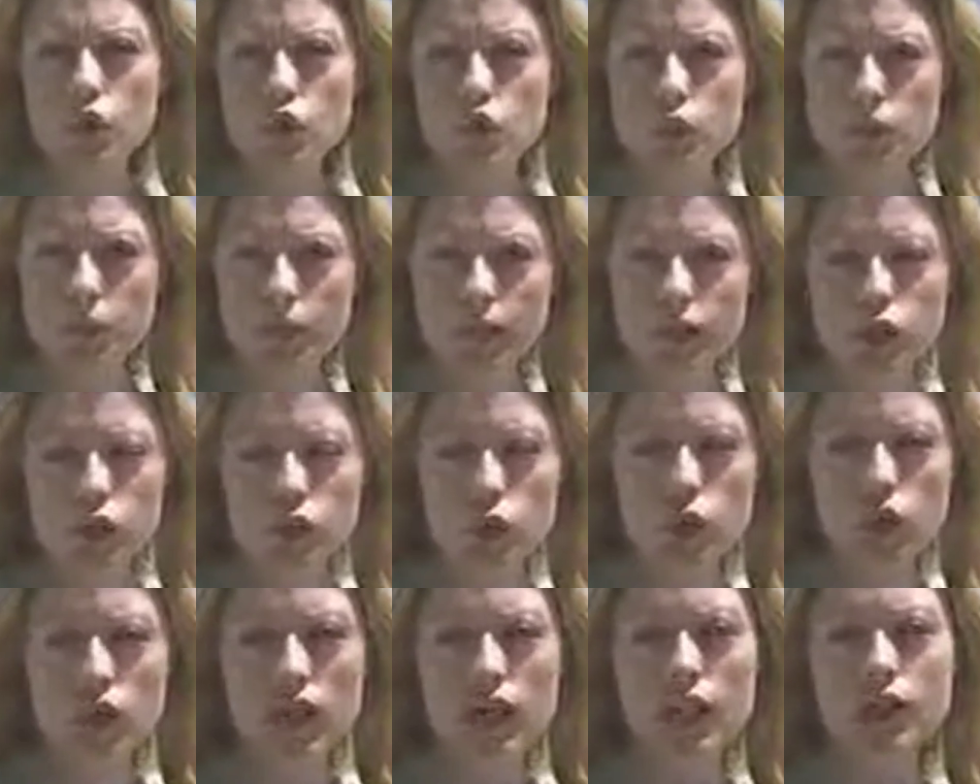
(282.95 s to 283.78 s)

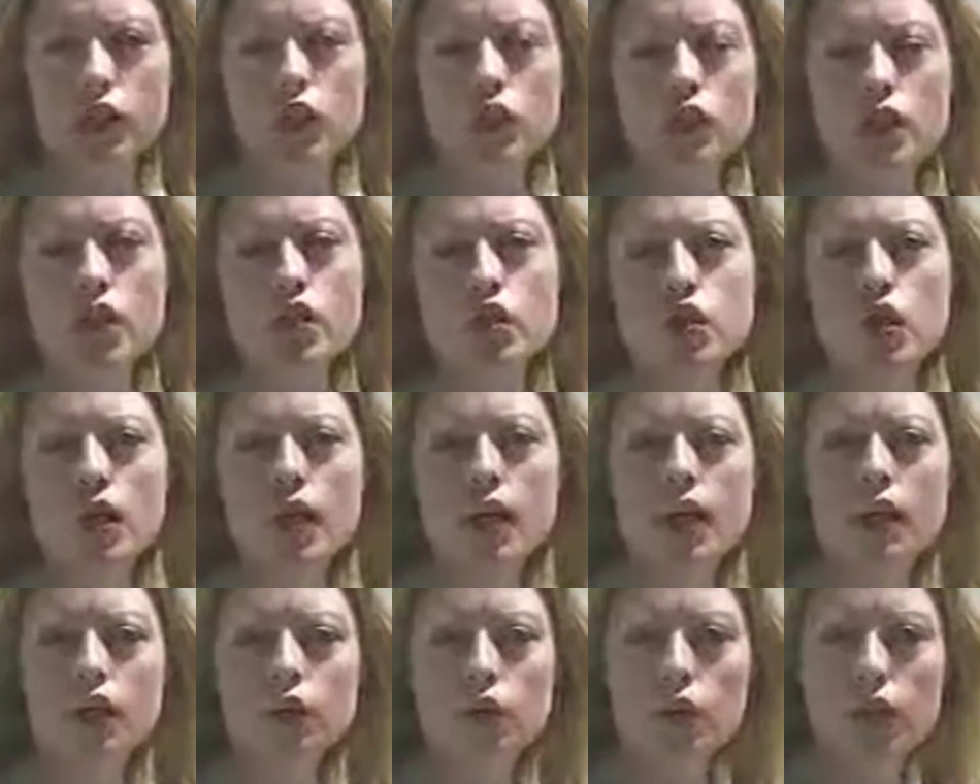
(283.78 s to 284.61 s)
Grandma,
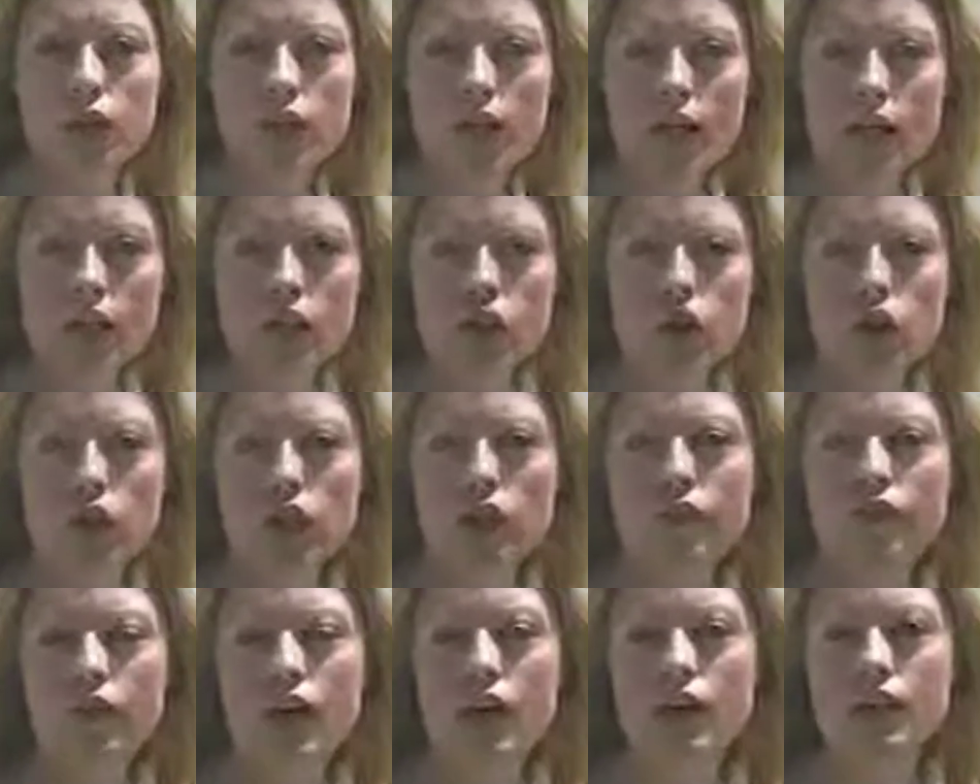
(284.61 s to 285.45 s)
don't be afraid.
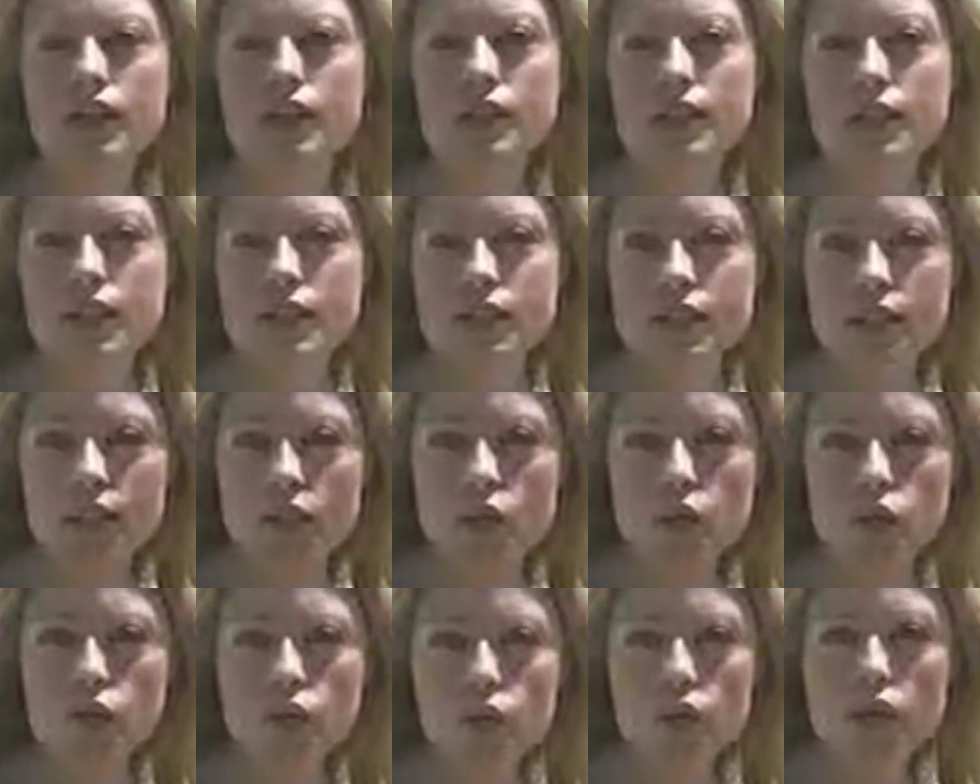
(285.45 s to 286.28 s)
I
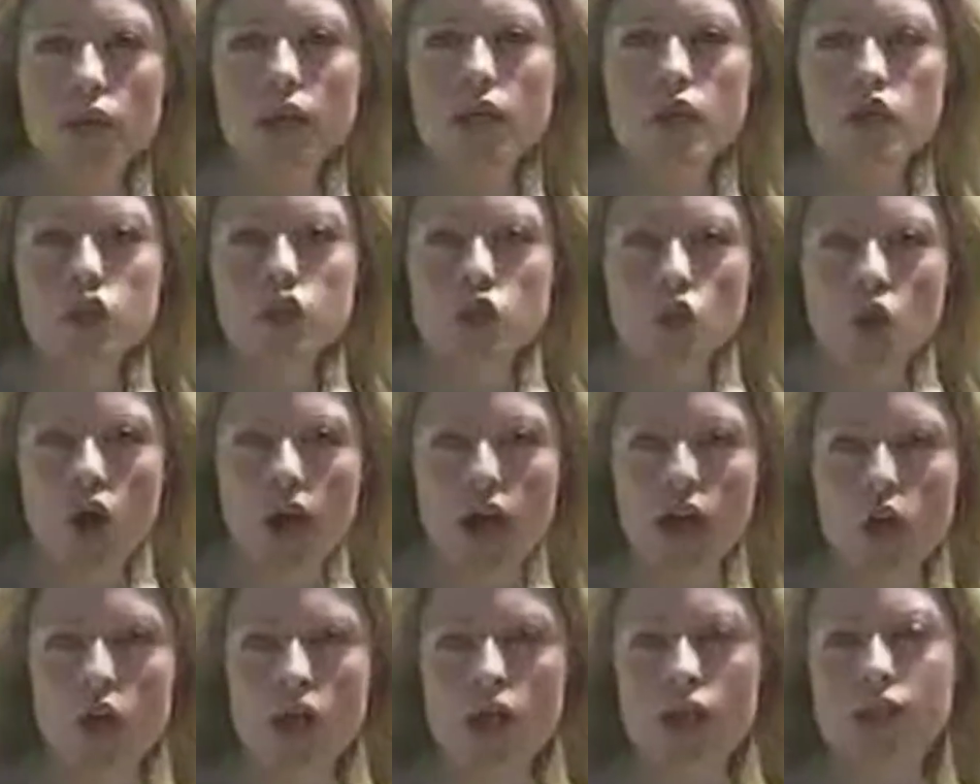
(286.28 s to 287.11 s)
won't hurt you.
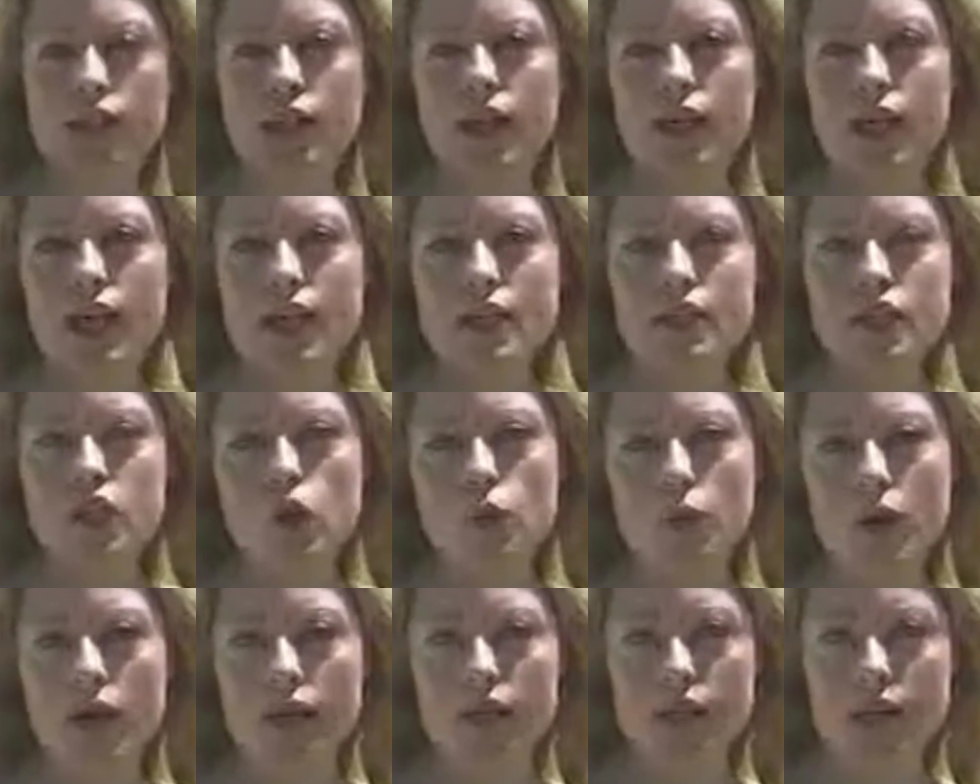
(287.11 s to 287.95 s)
Don't
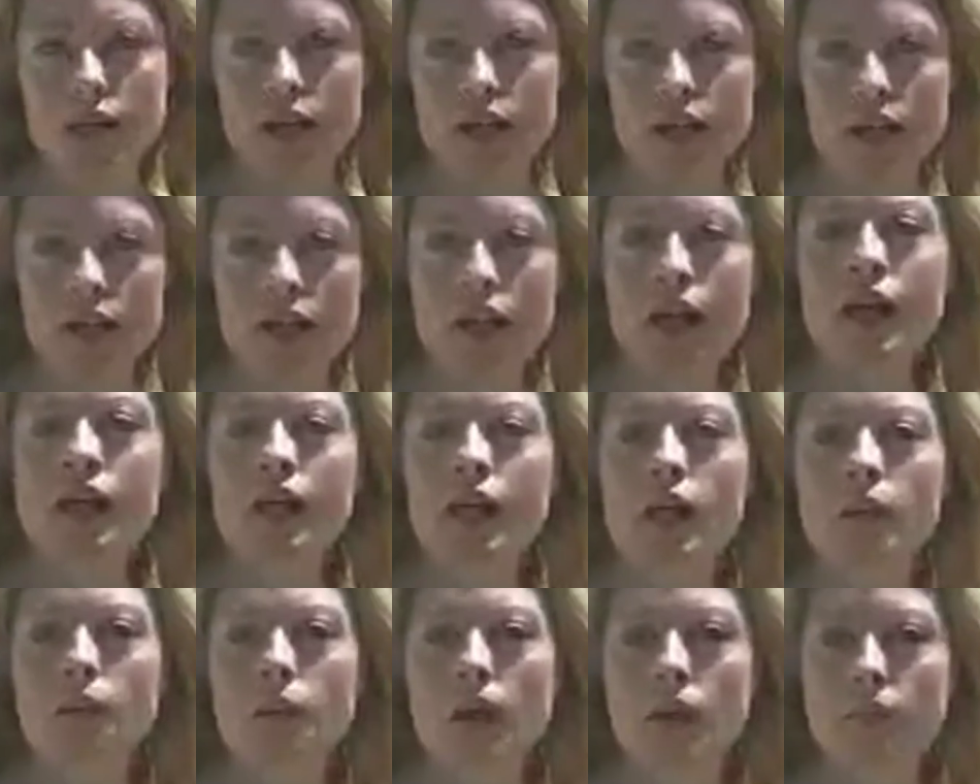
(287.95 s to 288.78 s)
run,
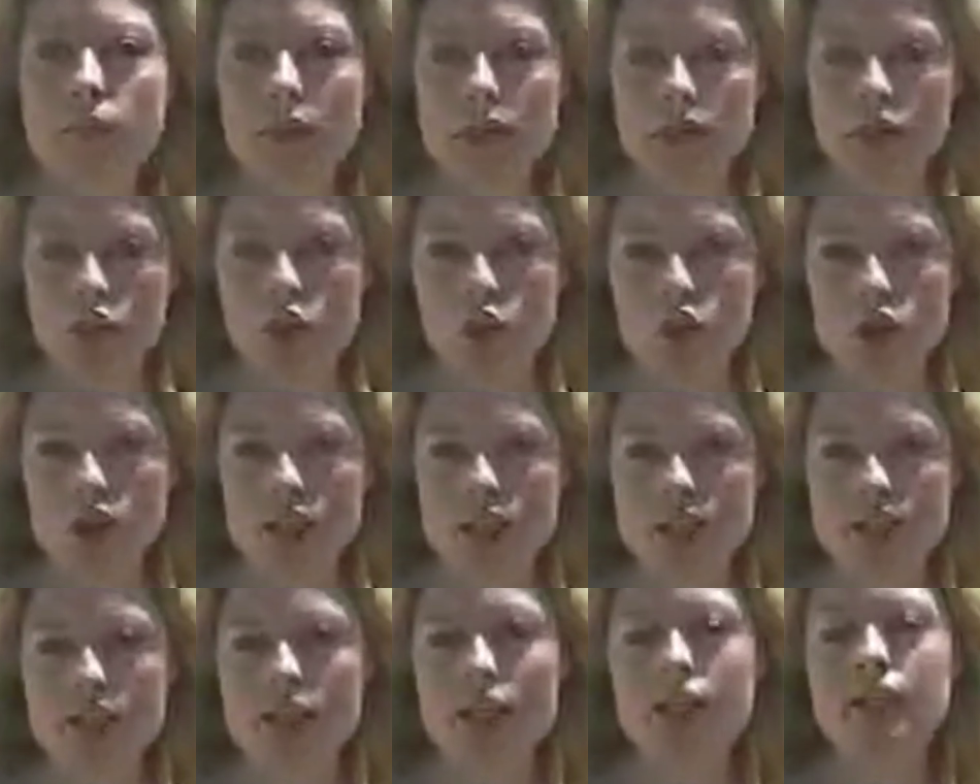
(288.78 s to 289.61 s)
he told her.
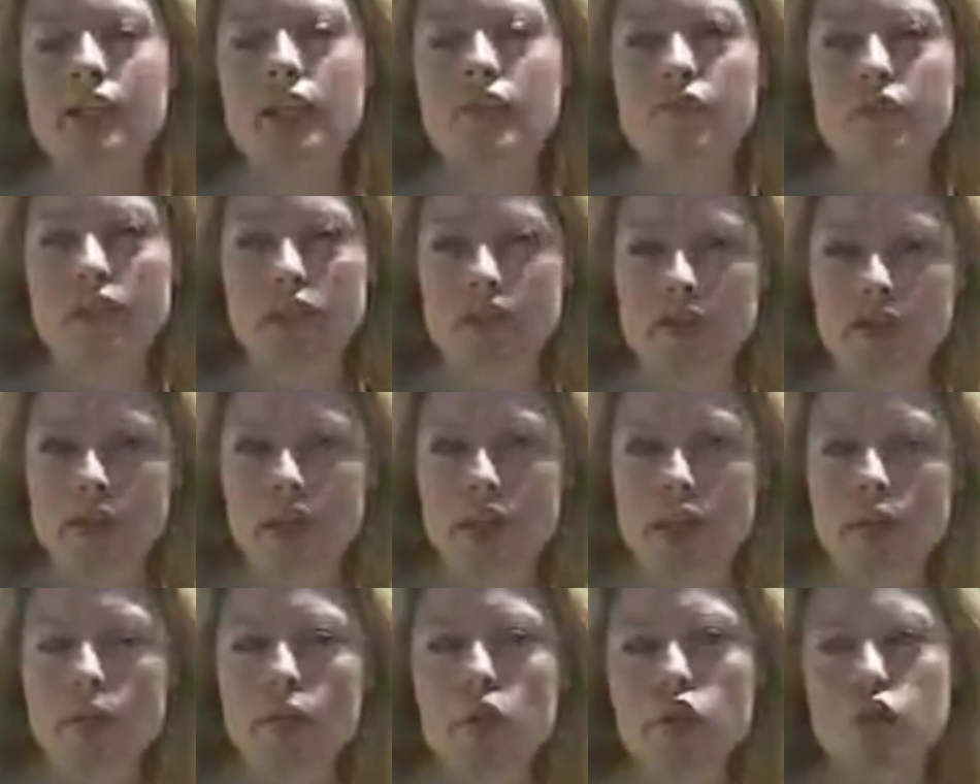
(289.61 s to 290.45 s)

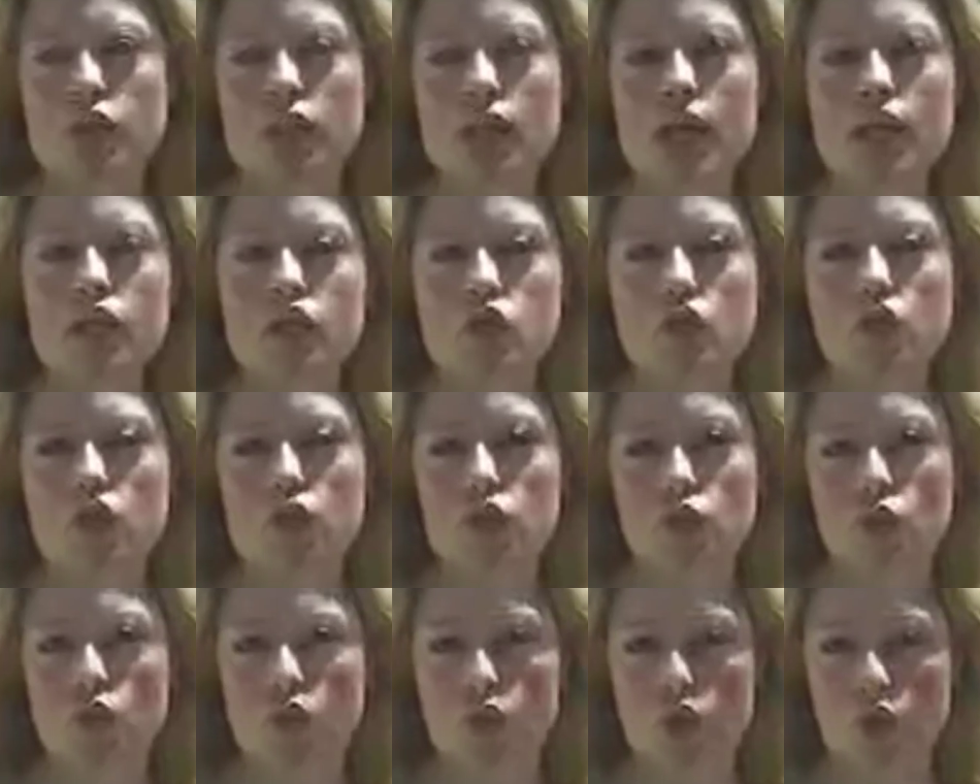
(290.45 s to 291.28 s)
He went
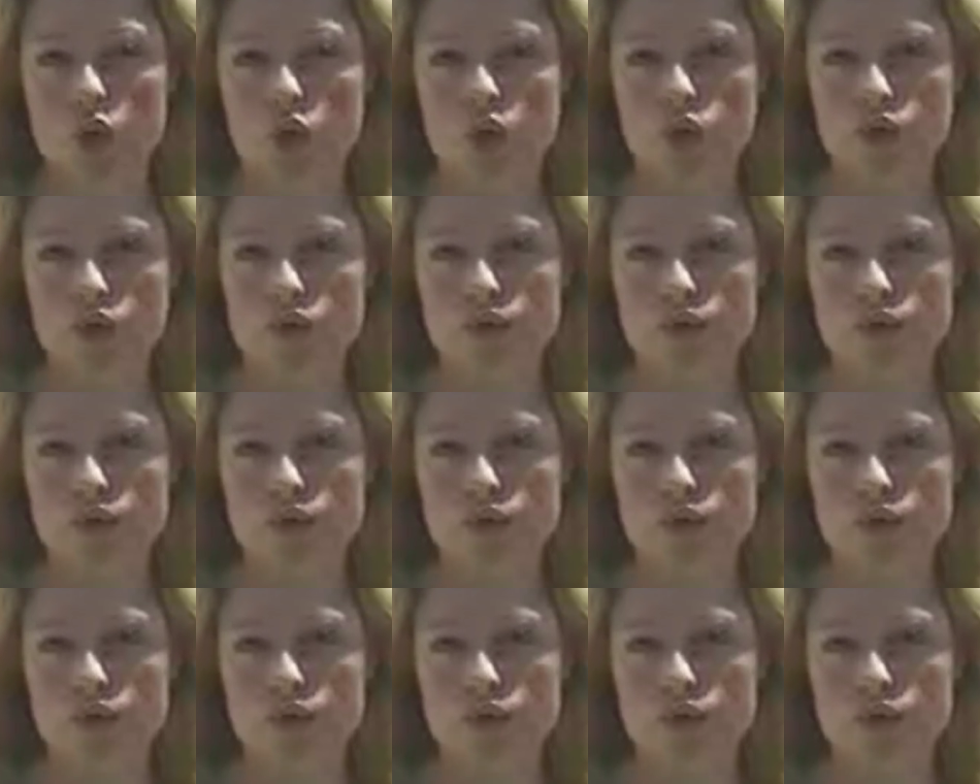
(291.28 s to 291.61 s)
ahead and